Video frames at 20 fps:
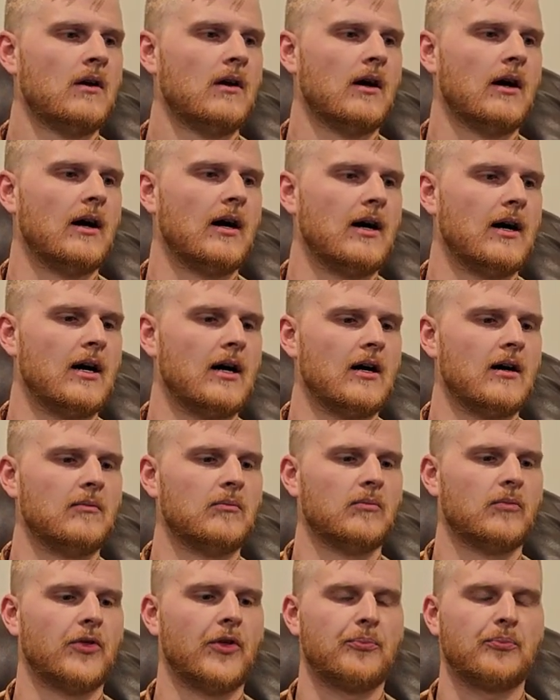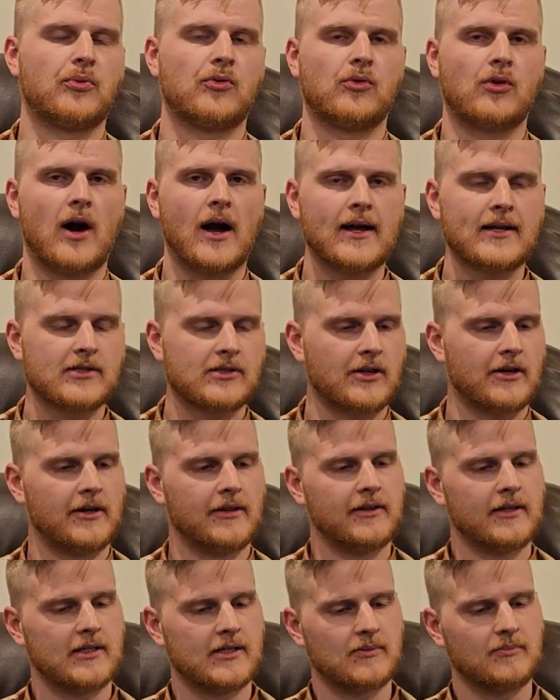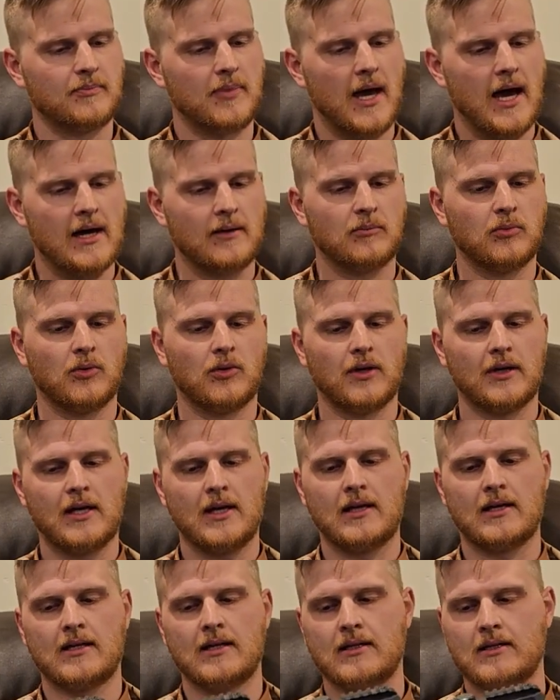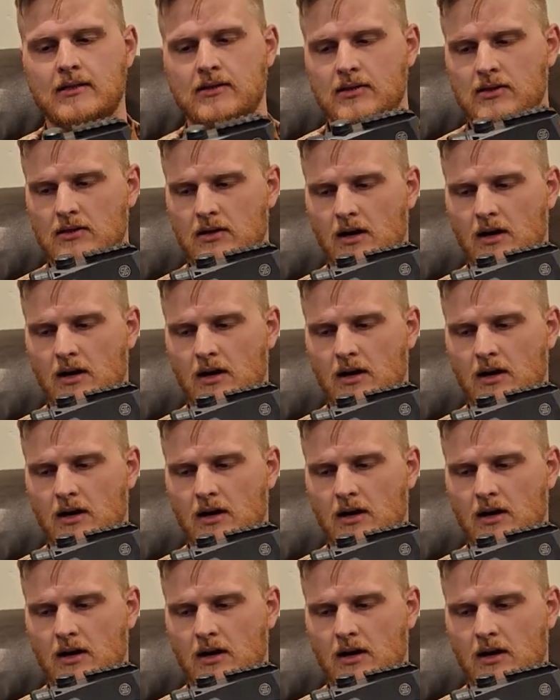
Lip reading: the price on this bad boy is,